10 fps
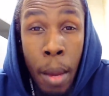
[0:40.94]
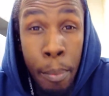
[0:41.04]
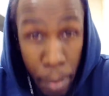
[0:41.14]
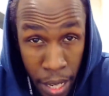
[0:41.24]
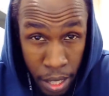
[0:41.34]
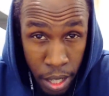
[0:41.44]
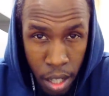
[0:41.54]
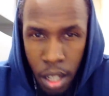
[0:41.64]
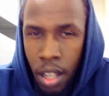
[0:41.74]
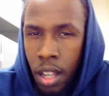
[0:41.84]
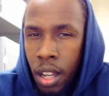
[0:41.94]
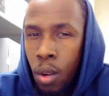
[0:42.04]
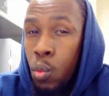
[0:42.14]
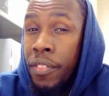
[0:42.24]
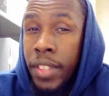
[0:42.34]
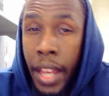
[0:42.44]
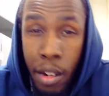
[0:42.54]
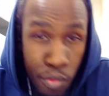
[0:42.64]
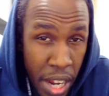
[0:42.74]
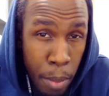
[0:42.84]
men with their
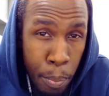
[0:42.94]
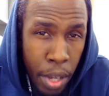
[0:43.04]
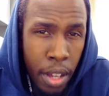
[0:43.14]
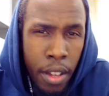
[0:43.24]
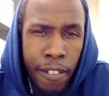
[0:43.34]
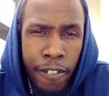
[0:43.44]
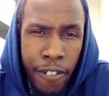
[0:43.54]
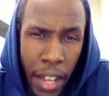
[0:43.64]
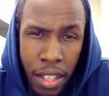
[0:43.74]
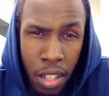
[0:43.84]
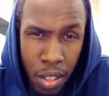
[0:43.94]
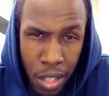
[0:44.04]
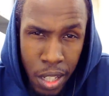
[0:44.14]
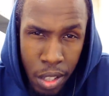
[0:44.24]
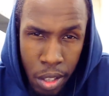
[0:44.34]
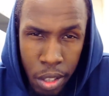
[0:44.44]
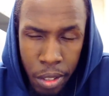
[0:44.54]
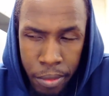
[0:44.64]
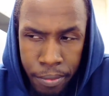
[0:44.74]
rape fantasies.